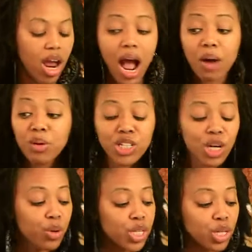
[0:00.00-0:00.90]
I wish
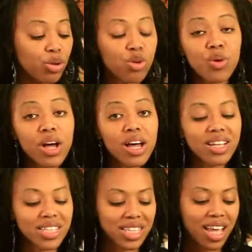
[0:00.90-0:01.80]
there was a who
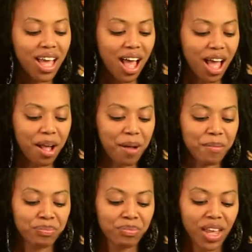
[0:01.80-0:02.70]
was
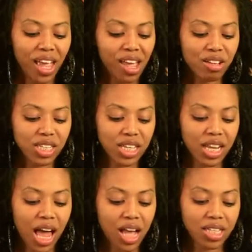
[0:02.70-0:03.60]
um, Haile
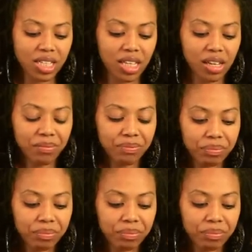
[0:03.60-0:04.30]
Selassie,